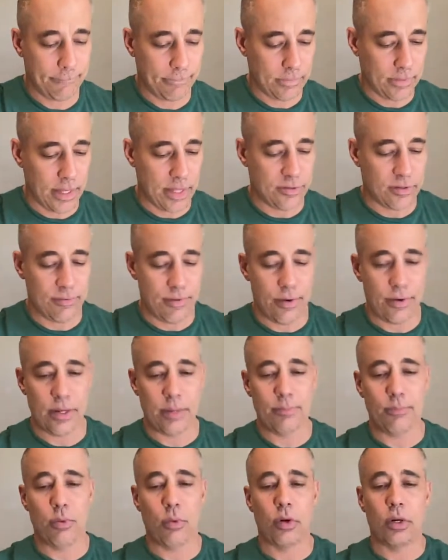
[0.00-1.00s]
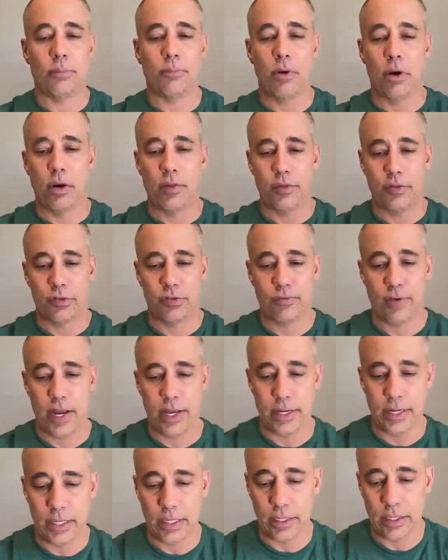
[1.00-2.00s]
That's a very important part of this
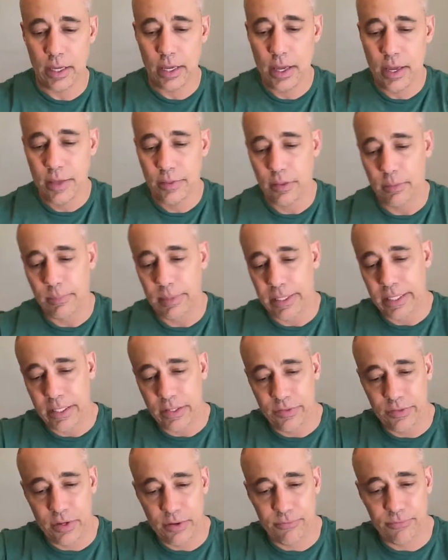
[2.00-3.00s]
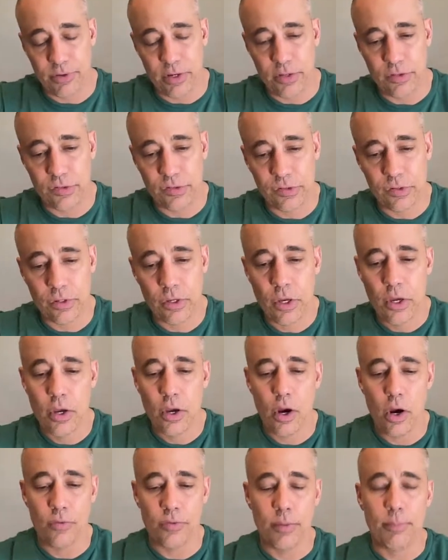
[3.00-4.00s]
finding. The median difference
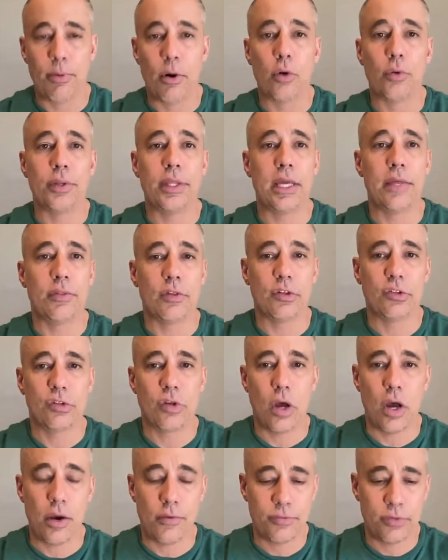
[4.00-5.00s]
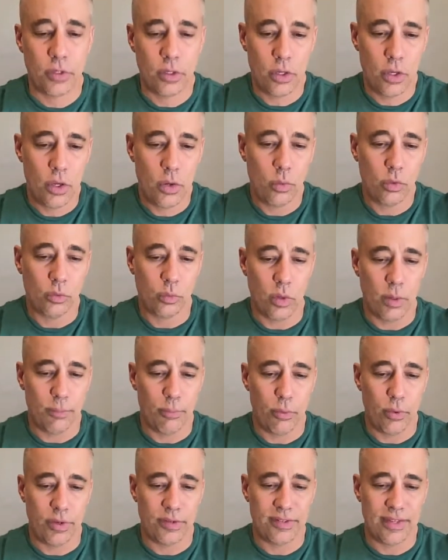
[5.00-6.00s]
of the bony and the soft was
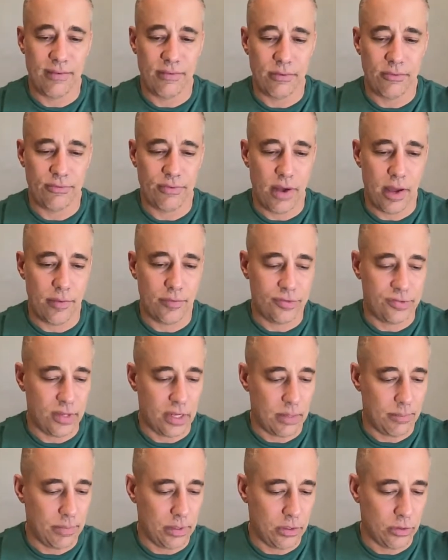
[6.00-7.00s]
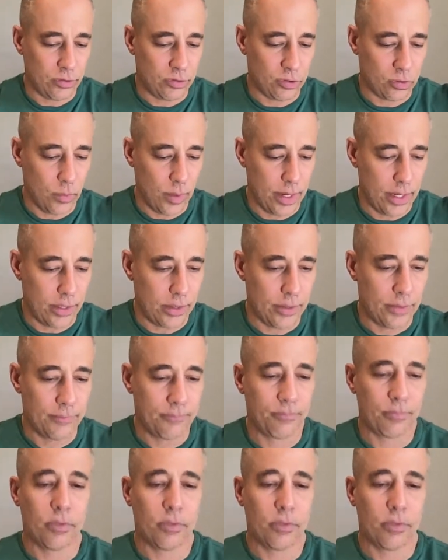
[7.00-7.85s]
1.75 centimeters squared.